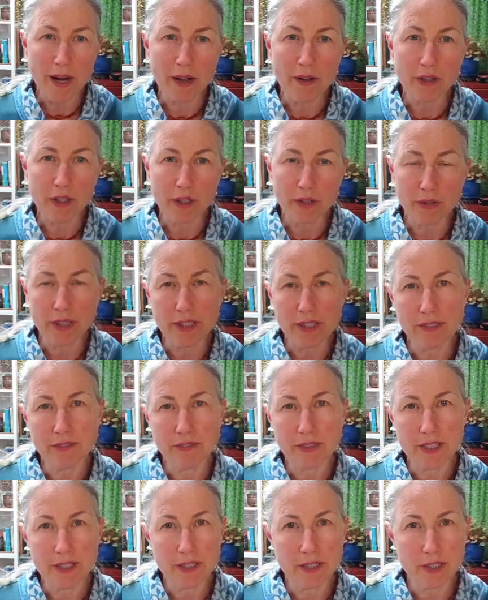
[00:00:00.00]
the
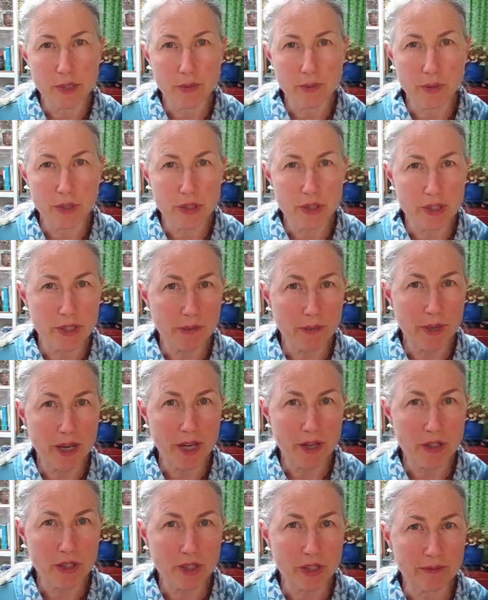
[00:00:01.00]
creativity, the inspiration, and the
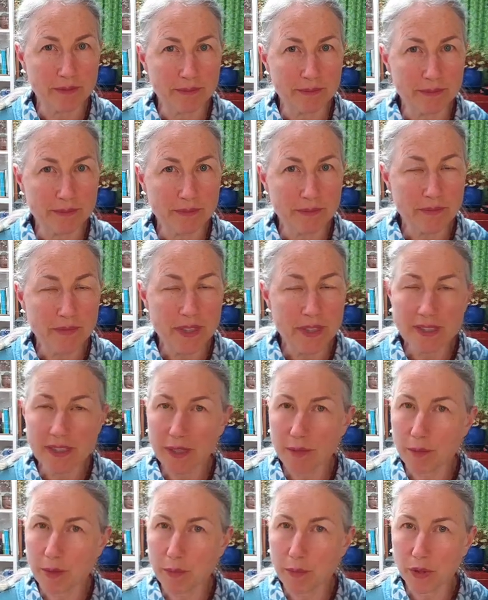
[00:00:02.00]
passion. This
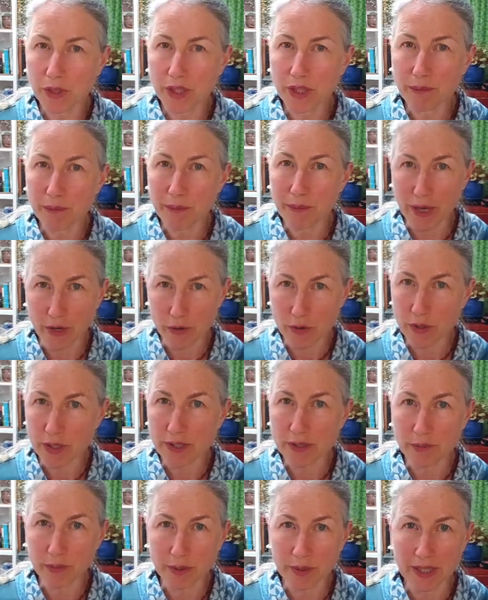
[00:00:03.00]
can be putting boundaries
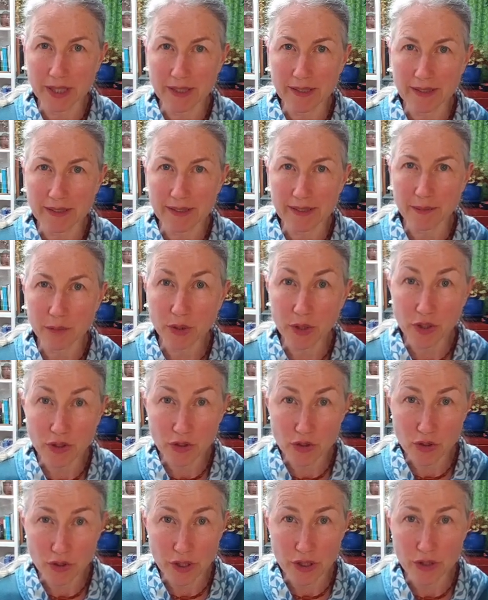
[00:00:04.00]
in place, putting
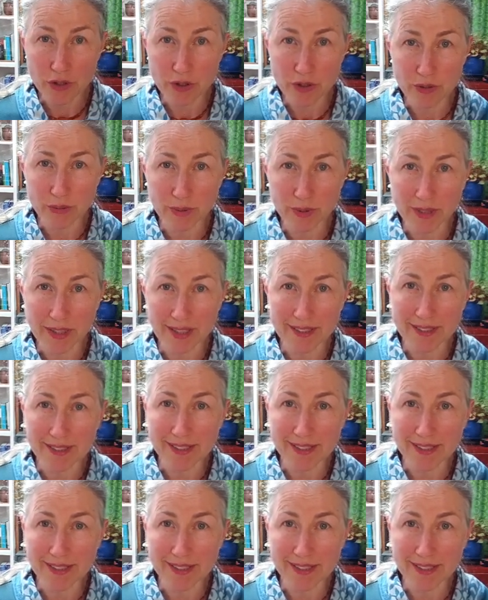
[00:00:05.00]
structures in place, a